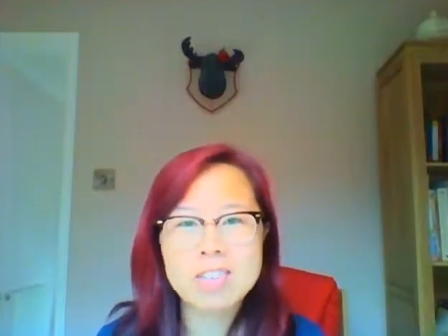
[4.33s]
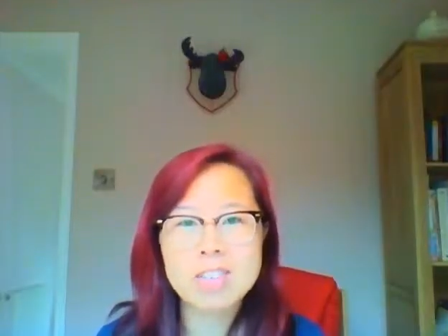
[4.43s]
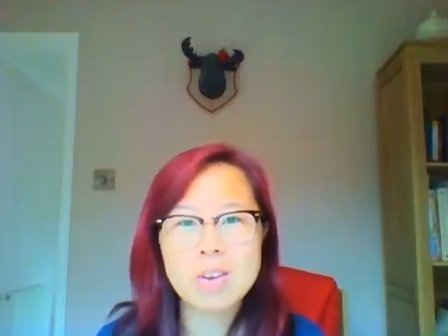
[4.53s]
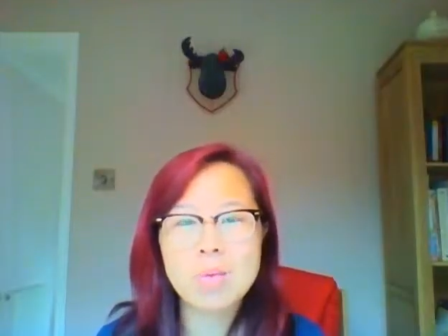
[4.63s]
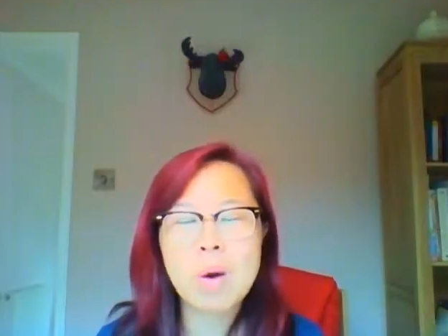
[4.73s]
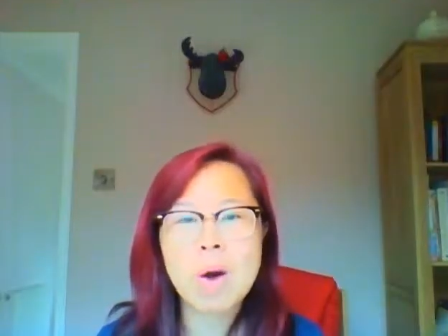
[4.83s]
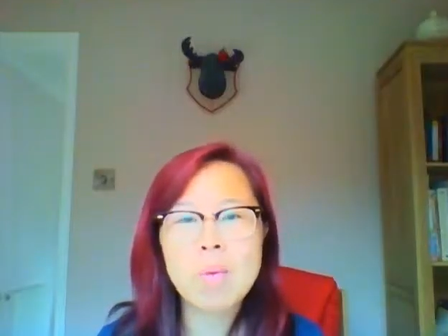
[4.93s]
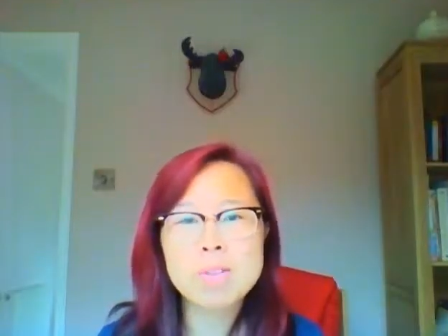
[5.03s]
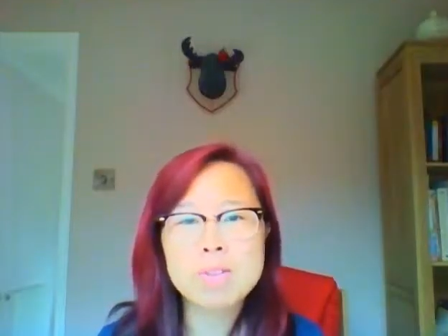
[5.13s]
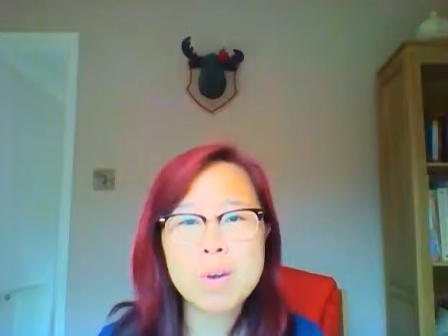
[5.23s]
So what I
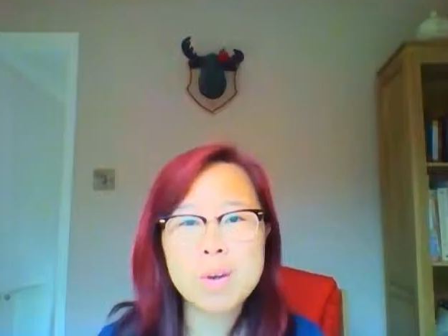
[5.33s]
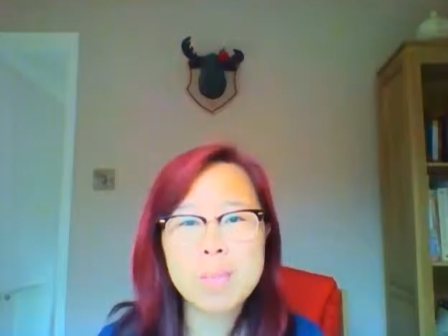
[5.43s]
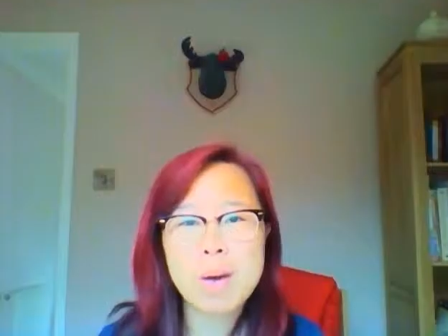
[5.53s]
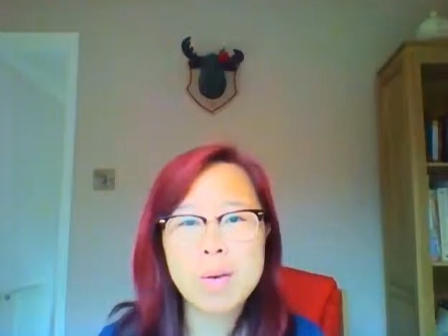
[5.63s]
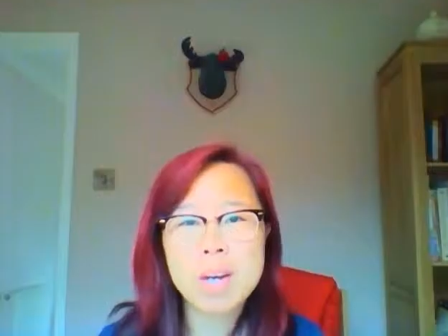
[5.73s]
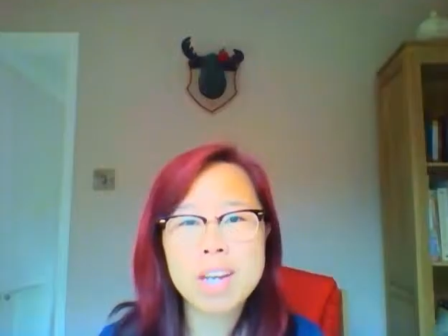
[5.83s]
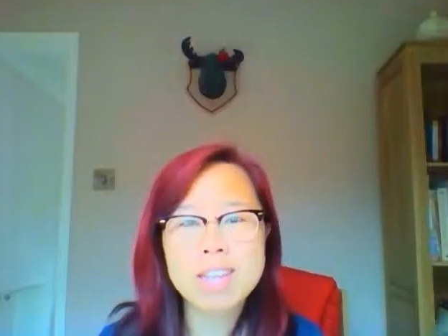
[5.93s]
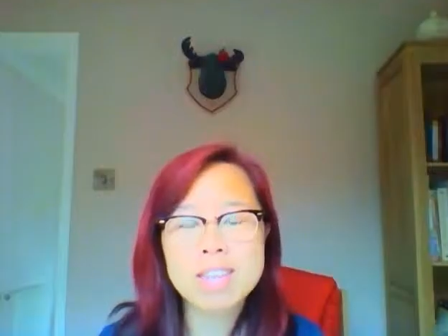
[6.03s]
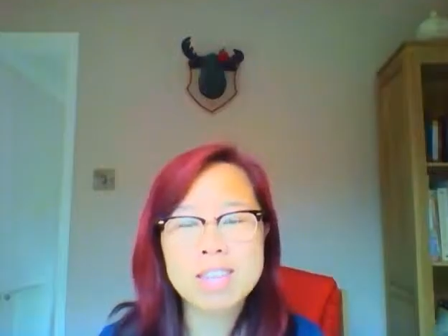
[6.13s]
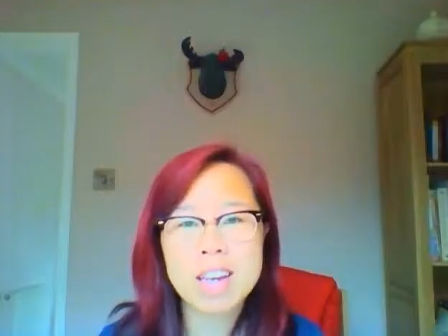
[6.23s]
want to talk about
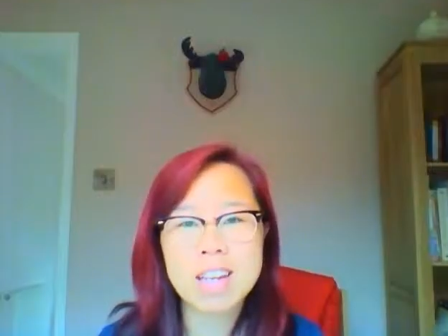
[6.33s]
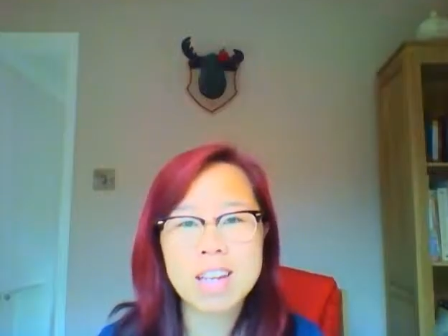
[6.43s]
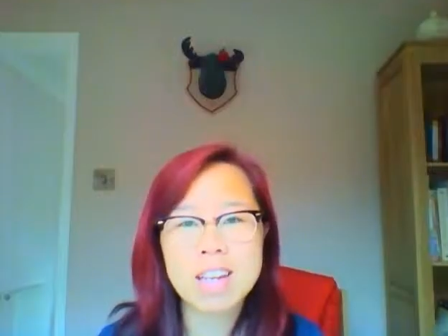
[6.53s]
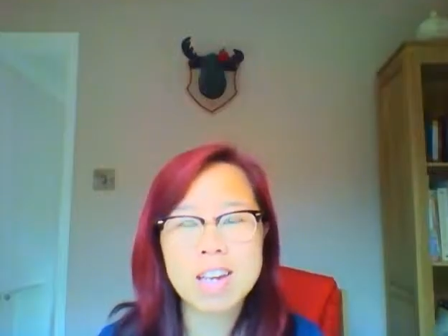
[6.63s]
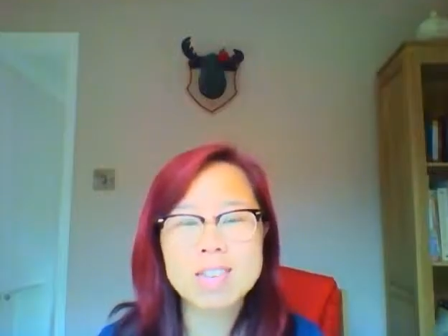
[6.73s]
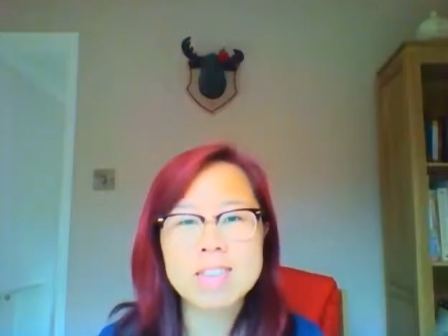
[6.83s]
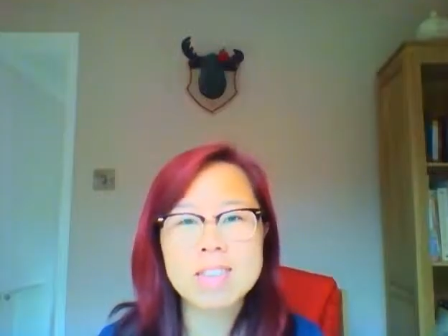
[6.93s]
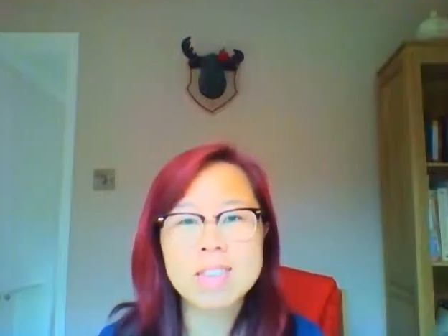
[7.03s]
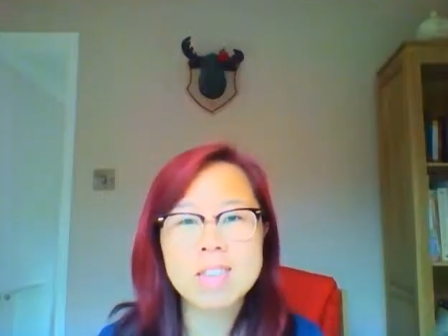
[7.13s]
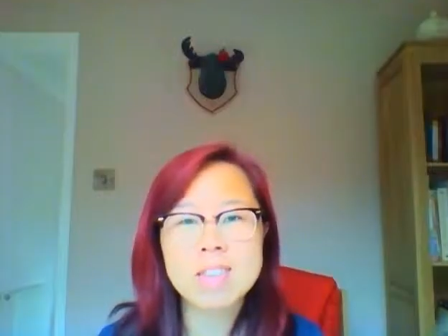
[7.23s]
is a
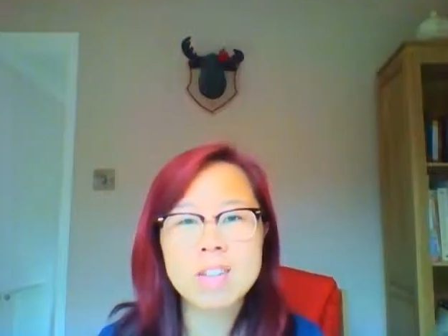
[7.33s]
skin